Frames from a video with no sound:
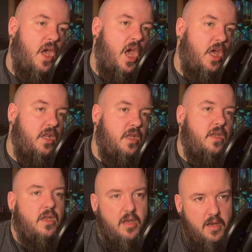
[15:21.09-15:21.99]
And
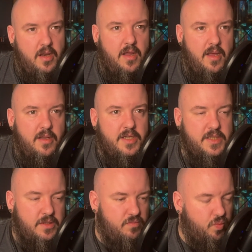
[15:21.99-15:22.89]
just
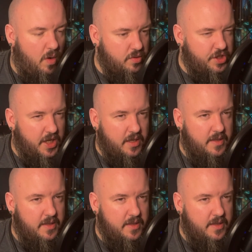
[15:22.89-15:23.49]
watching